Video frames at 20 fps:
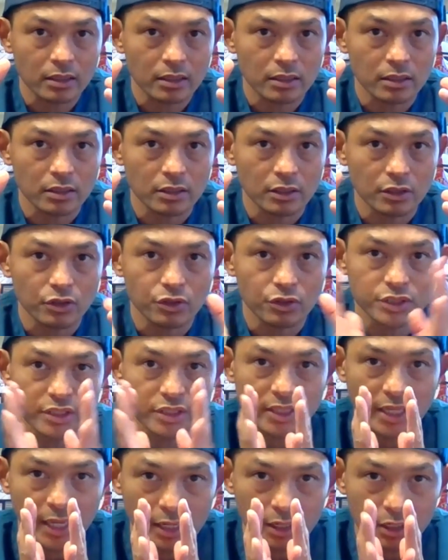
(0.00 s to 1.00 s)
You know, you just
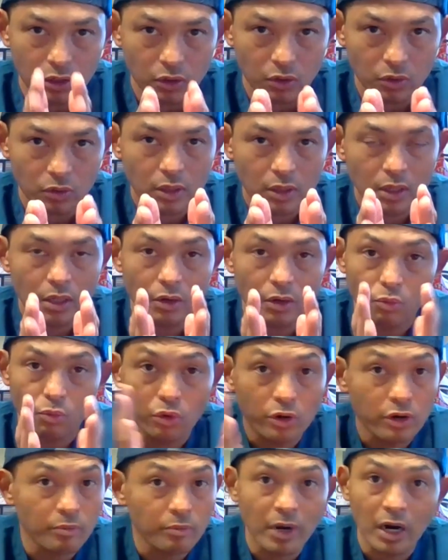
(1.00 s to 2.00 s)
can't go
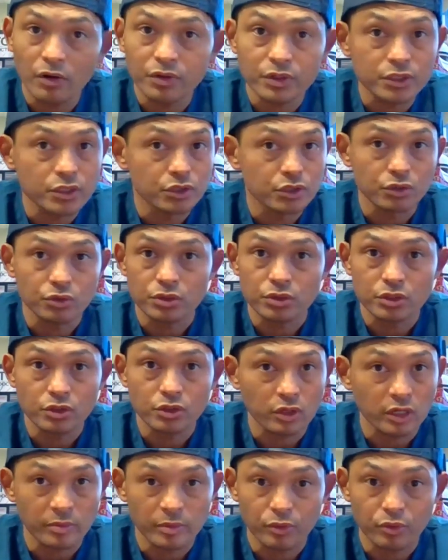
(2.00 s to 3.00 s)
word of mouth is huge. Don't
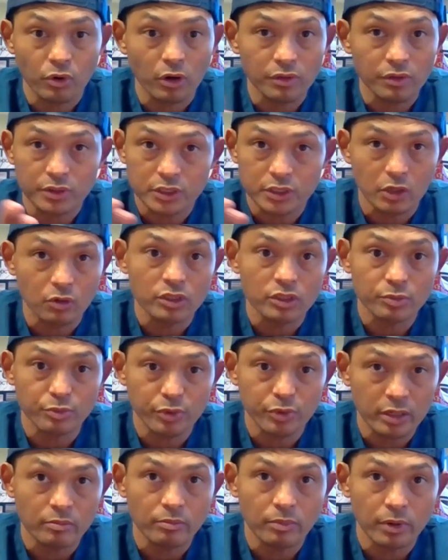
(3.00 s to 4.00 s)
get me wrong; it's always
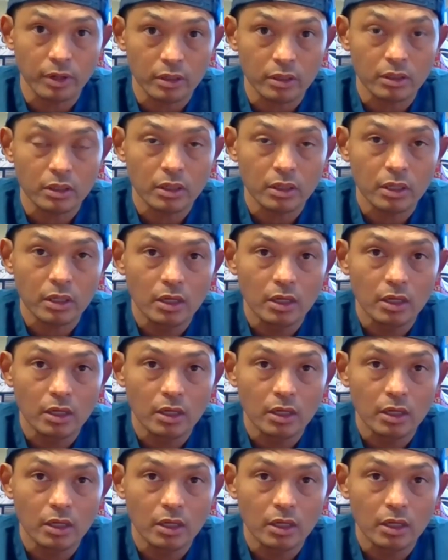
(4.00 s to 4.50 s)
bread and butter.